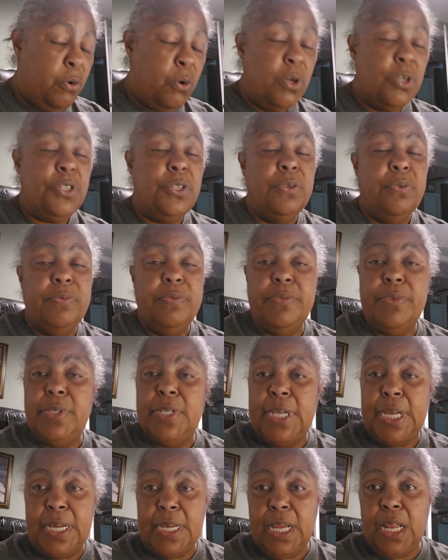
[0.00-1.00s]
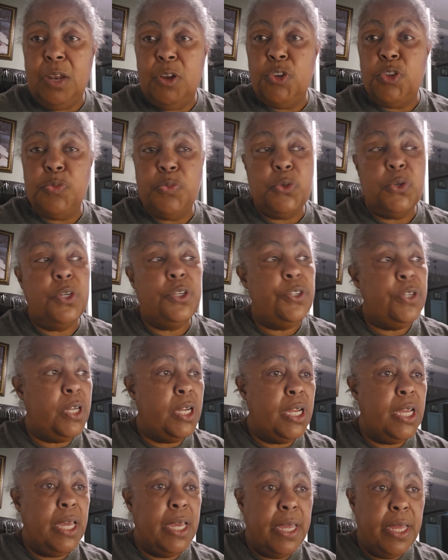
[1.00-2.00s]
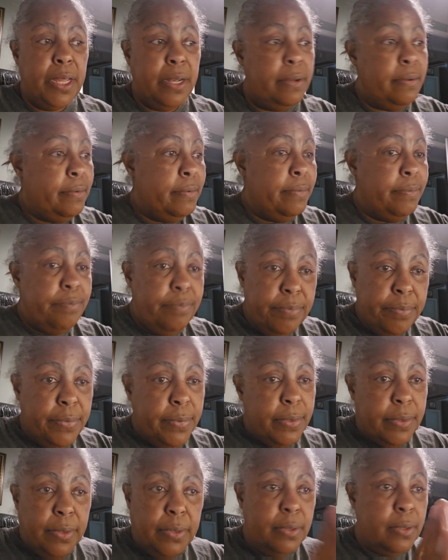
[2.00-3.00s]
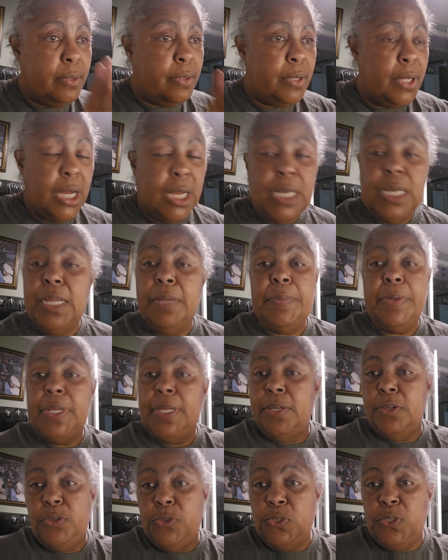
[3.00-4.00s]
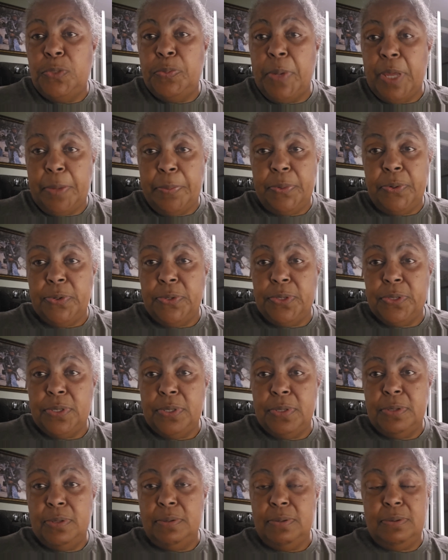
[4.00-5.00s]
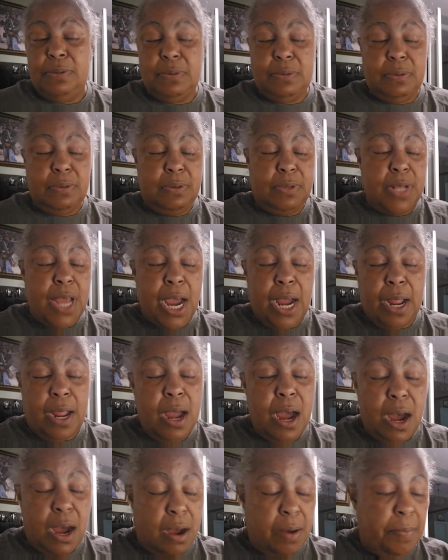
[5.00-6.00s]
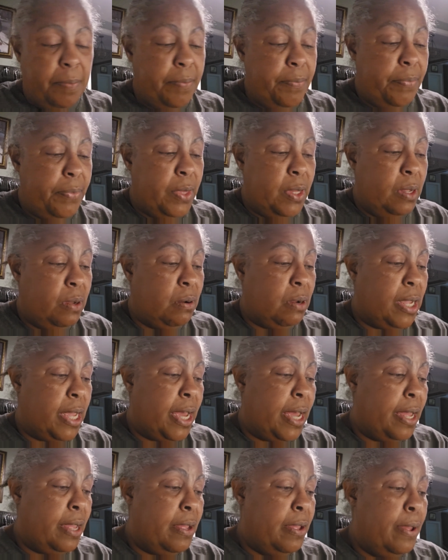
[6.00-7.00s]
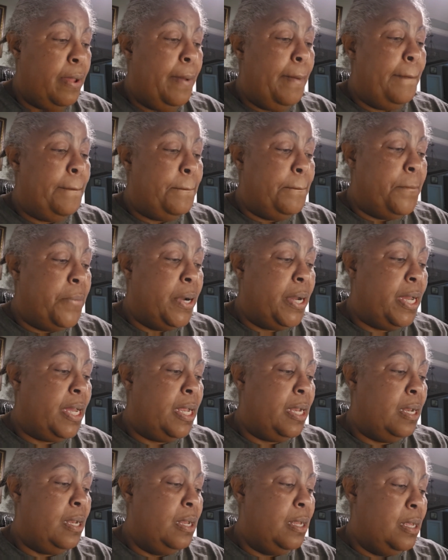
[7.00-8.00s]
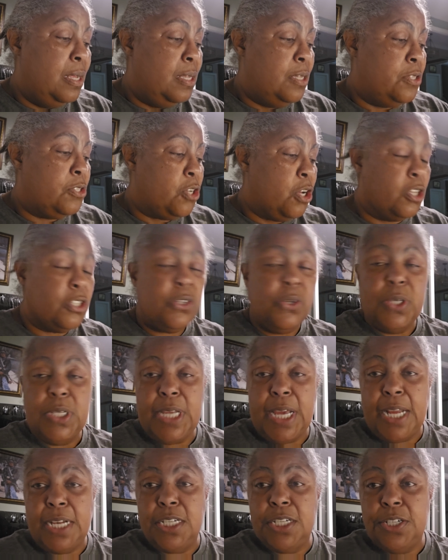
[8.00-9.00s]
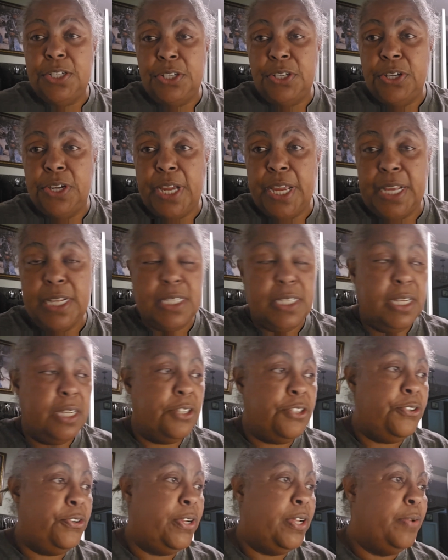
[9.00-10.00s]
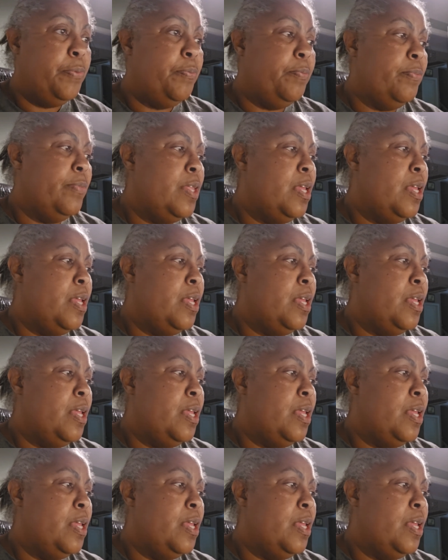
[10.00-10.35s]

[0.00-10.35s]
Of course, you $10 more and you could get unlimitednewspapers.com. Okay, but it's also attached to your ancestry.